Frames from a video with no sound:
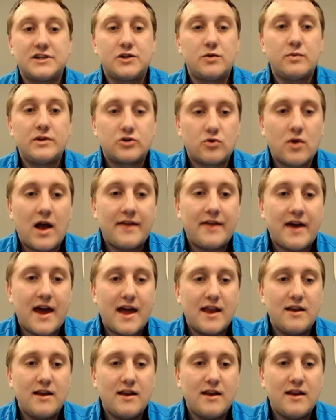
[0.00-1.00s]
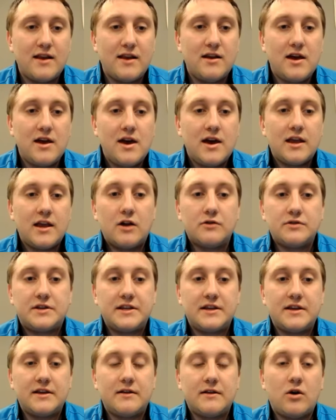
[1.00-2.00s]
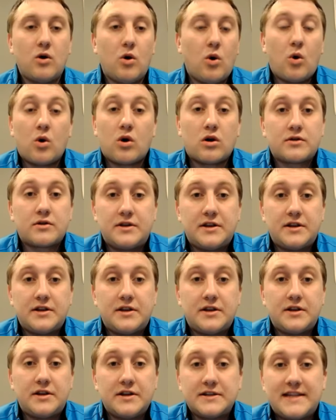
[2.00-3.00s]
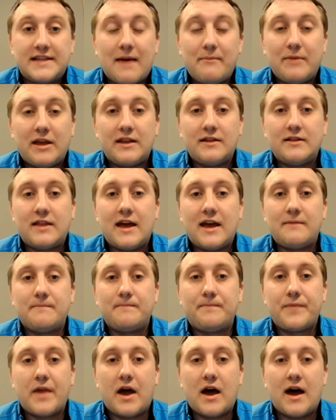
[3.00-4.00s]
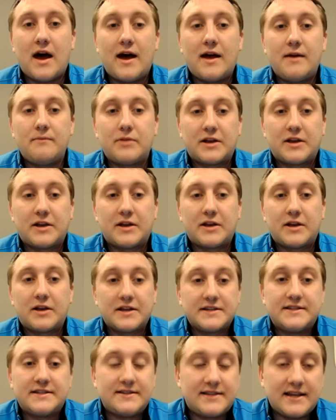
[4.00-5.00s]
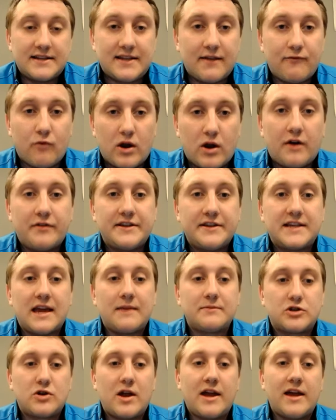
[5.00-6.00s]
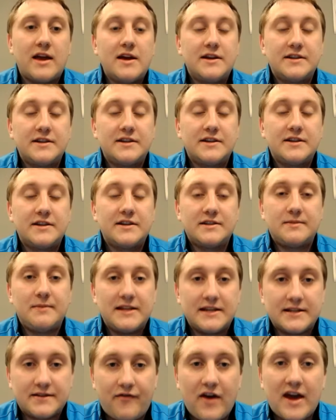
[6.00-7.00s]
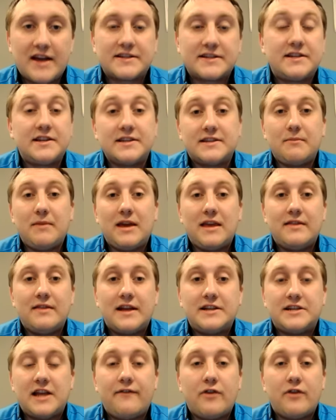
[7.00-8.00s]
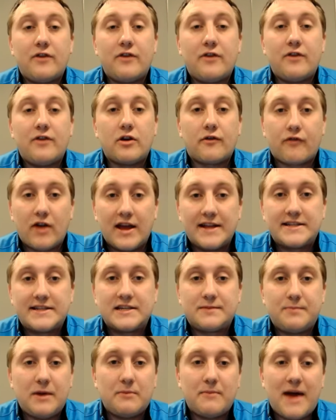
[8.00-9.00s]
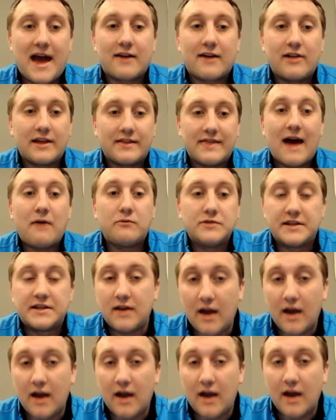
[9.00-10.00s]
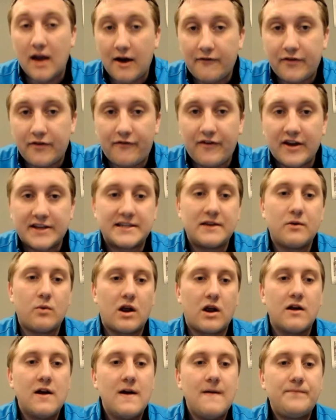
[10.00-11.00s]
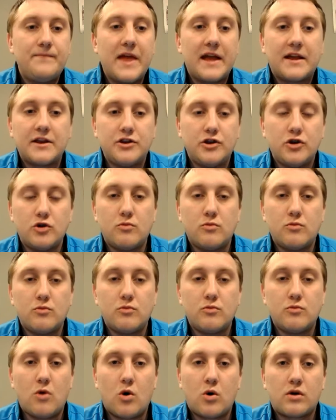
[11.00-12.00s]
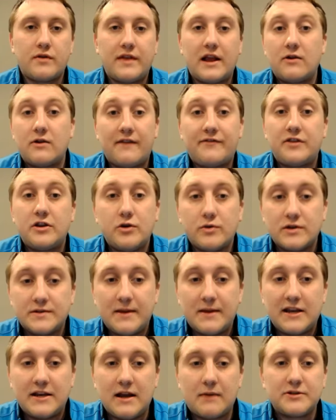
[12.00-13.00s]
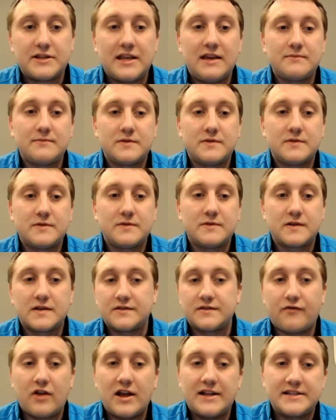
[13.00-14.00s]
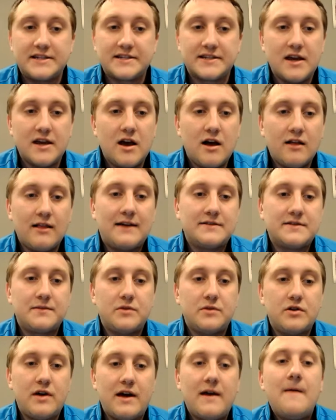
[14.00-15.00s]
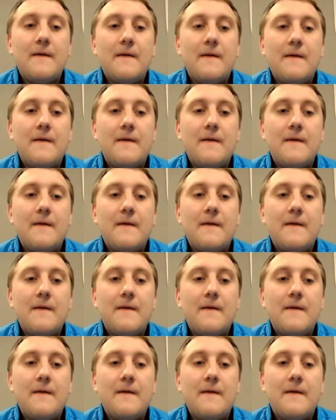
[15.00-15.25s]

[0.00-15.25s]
Should we try that? You know, do, or does that mean that uh, because since they've won all these games straight, does it mean it's fixed? Does it mean that Javier Francis being back, like that was enough to fix it where they can do more? They don't have to do as many double teams because Francis allows them to do that.